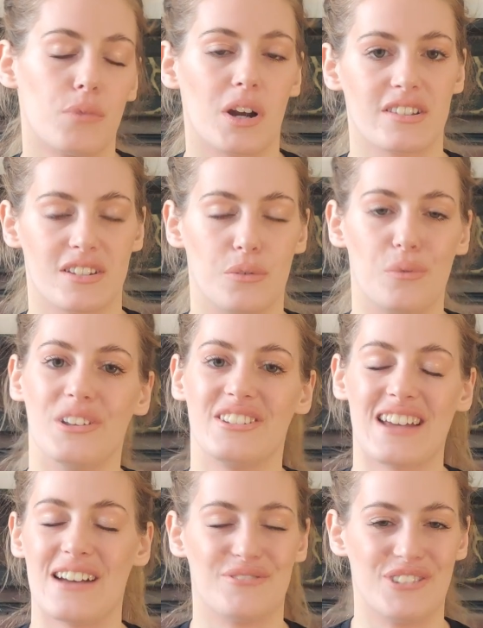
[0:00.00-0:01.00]
where I still want
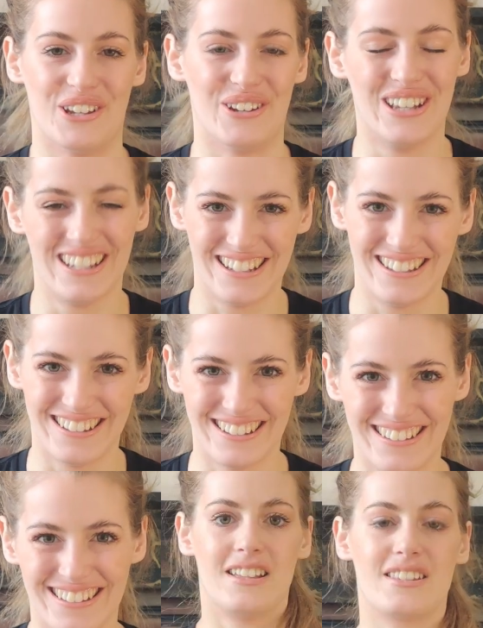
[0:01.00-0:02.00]
to have 2.
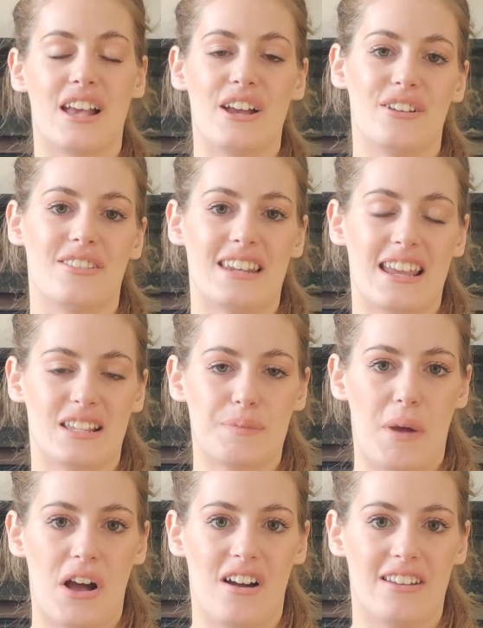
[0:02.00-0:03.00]
So the
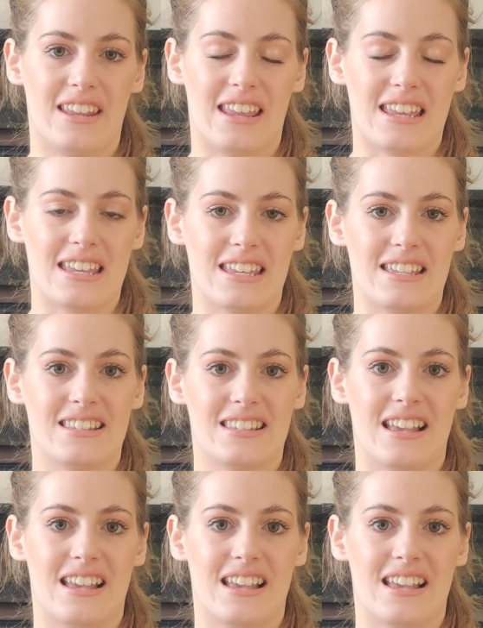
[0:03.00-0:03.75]
next part is